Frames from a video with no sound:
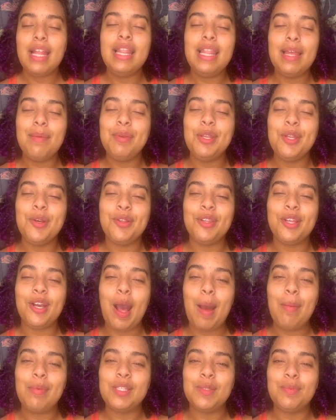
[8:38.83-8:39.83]
Let me know in the
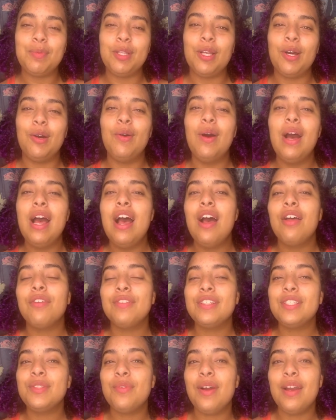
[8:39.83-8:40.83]
comments below.
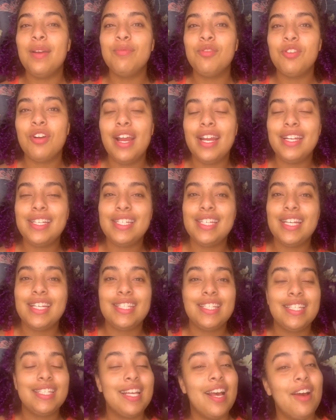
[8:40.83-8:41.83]
Reason why I'm trying to
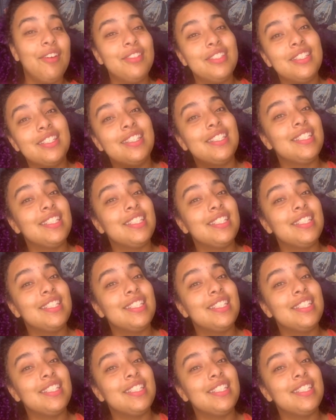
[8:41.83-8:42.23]
test it out is,